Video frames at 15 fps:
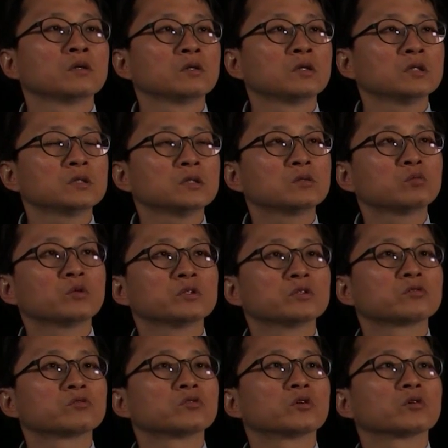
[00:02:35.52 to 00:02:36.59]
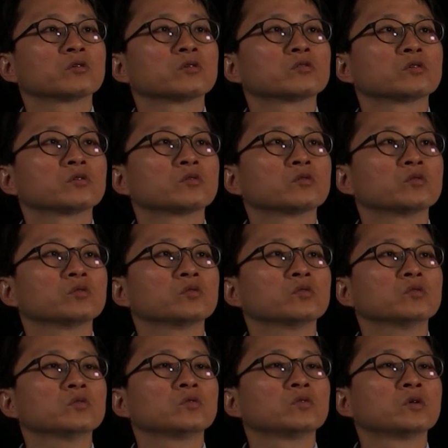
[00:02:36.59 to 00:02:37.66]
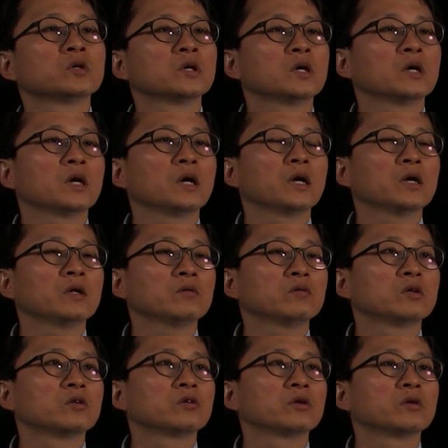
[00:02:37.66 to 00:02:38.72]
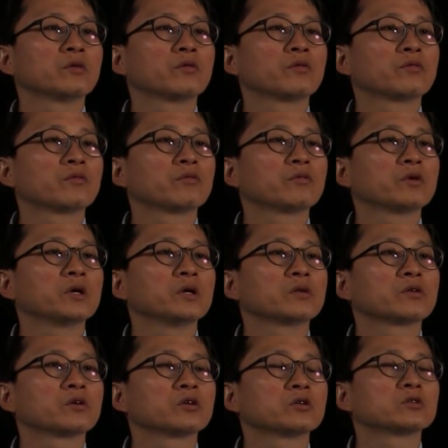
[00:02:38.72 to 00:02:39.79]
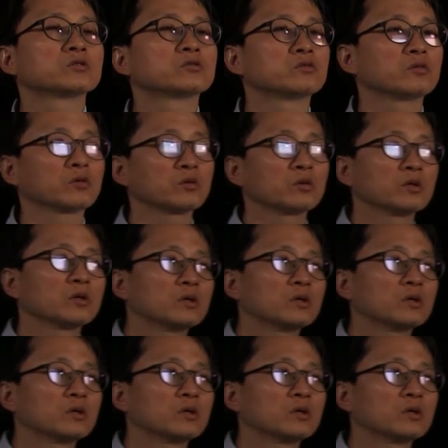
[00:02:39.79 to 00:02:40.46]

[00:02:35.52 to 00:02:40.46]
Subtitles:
this is 1 stroke. So 2, and this is 3/3 stroke.